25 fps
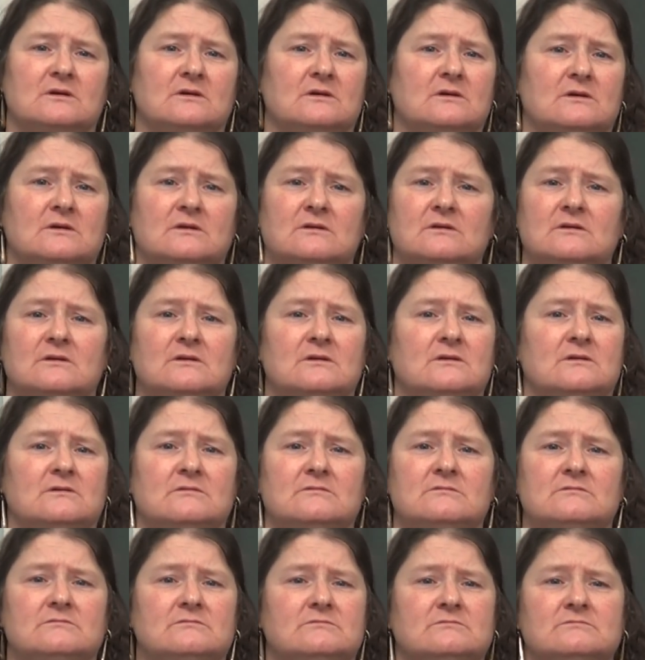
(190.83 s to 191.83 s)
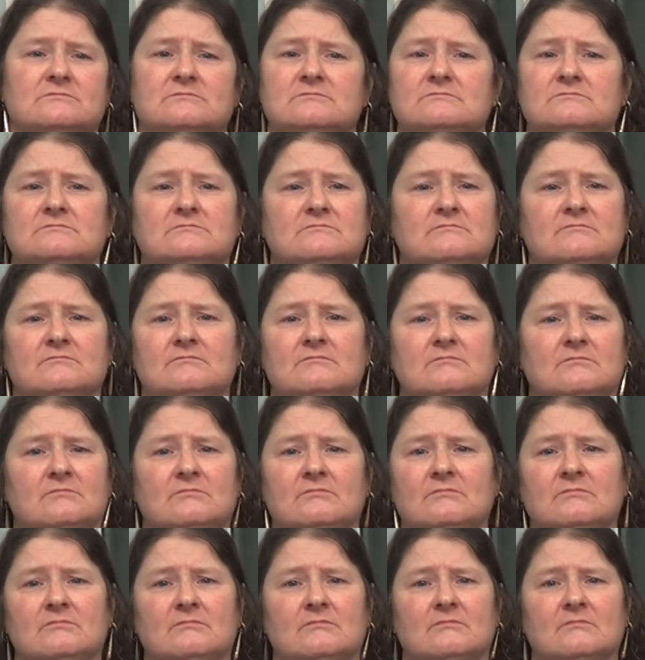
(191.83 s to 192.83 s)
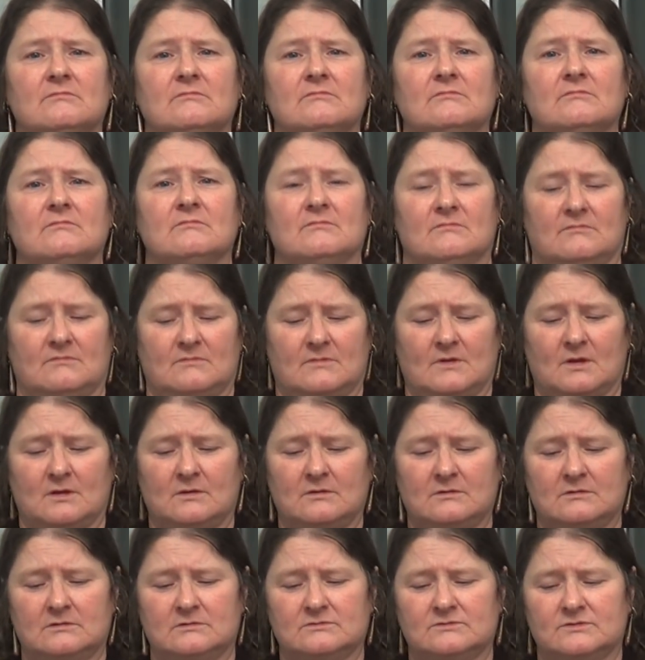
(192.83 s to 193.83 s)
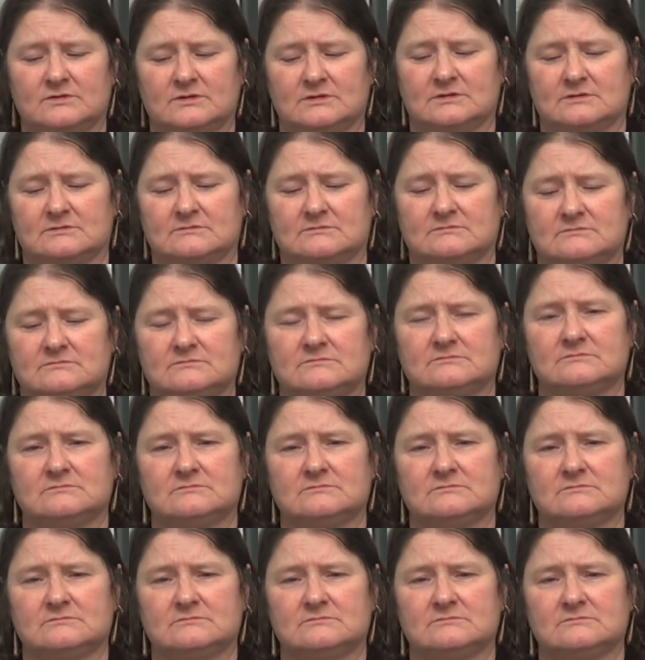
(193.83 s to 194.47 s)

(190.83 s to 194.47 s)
Ooh, yeah, well, yeah, why not? All right.